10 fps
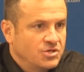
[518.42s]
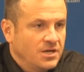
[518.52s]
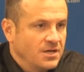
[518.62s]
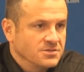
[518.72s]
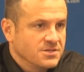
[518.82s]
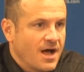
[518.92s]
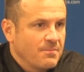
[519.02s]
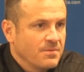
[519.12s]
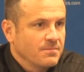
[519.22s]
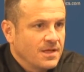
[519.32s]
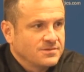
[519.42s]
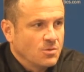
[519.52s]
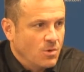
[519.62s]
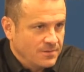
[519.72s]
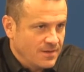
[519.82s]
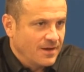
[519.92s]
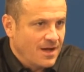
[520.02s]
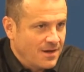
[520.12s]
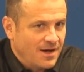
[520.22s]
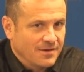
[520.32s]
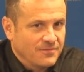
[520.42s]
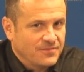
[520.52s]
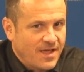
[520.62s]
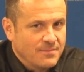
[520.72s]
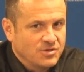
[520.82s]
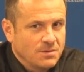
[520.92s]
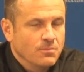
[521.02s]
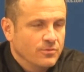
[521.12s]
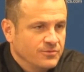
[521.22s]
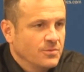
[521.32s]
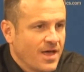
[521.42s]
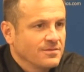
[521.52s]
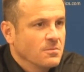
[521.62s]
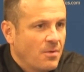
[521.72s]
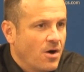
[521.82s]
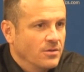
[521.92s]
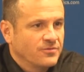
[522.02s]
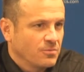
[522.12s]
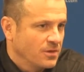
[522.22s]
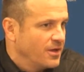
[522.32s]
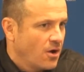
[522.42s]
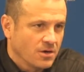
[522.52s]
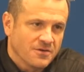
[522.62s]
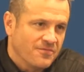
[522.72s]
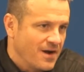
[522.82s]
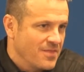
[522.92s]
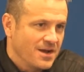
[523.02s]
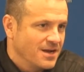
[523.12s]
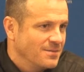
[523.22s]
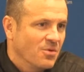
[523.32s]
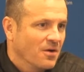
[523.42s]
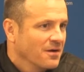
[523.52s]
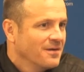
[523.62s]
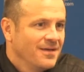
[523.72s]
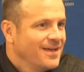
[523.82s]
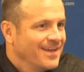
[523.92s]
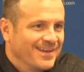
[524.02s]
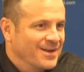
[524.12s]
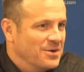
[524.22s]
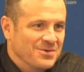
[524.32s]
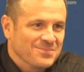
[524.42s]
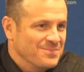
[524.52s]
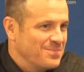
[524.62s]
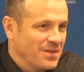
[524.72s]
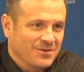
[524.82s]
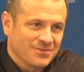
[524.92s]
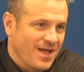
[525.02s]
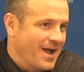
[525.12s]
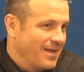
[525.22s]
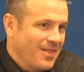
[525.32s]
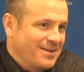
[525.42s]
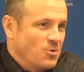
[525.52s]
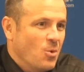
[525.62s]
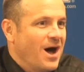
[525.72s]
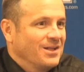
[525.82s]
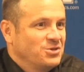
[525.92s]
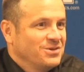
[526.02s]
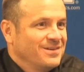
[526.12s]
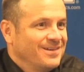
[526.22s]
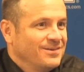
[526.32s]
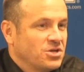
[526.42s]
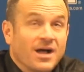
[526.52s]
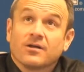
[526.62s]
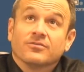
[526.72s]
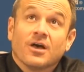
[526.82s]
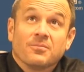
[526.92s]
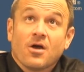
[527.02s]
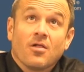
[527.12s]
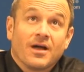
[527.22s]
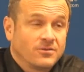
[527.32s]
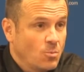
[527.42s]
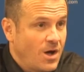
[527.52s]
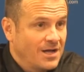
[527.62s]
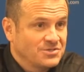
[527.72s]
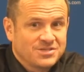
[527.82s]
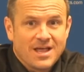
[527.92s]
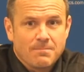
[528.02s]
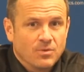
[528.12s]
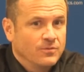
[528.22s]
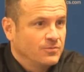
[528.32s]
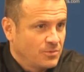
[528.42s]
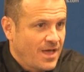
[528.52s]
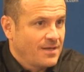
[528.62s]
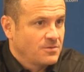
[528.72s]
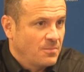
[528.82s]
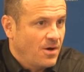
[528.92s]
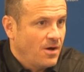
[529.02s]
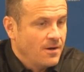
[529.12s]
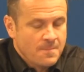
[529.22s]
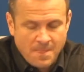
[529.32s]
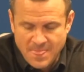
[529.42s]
She doesn't stop. That's the one thing I'll give Sam. She moves without the ball. It's really hard to find that anymore. You know, players like to watch. Shaka's up, they all like to watch. Sam moves without the ball.